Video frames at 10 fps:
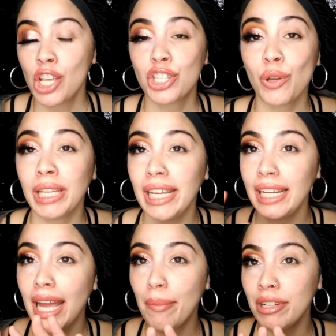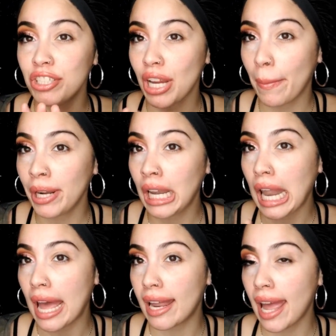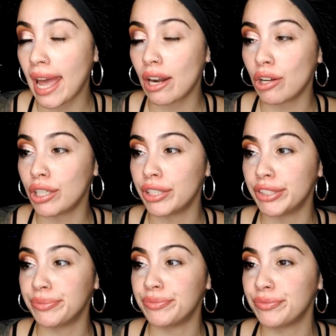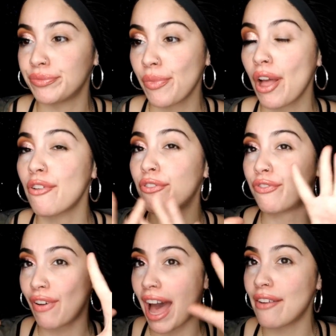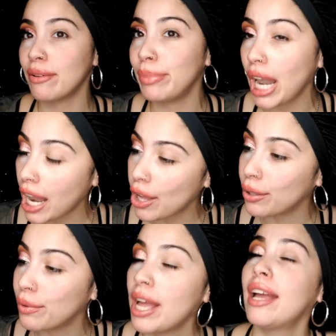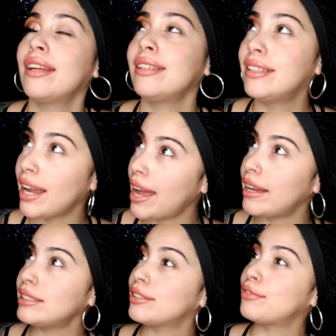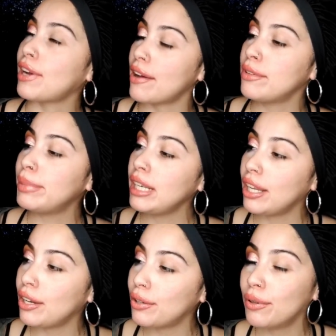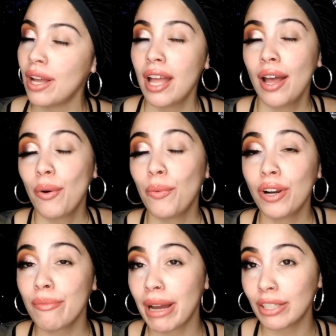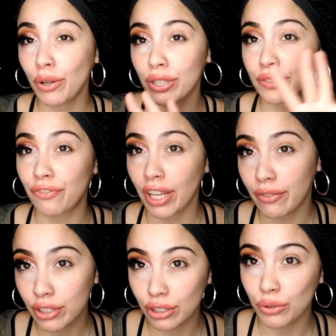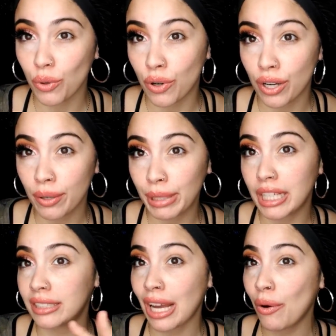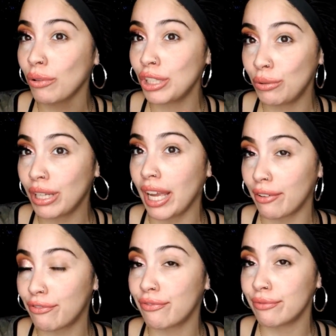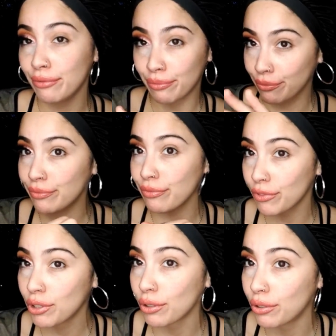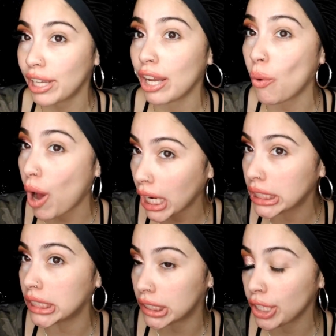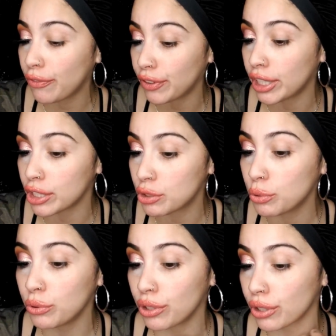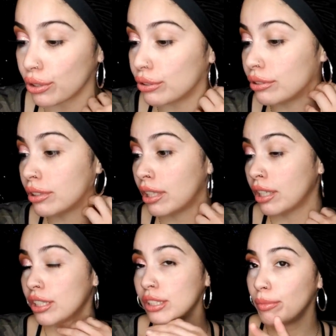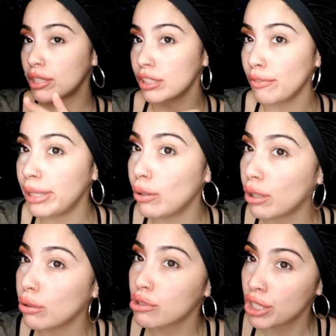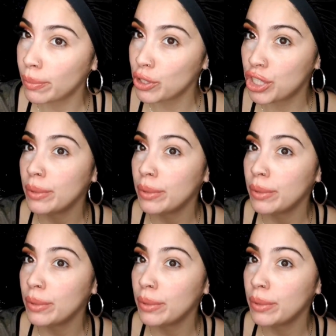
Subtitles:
So lately I've been shopping a lot at 5 and Below. Yes, 5 and Below, one of my daughter's favorite store, because not only you get, you know, you get quality stuff in there too, girl. Some of the stuff may look a little cheapy,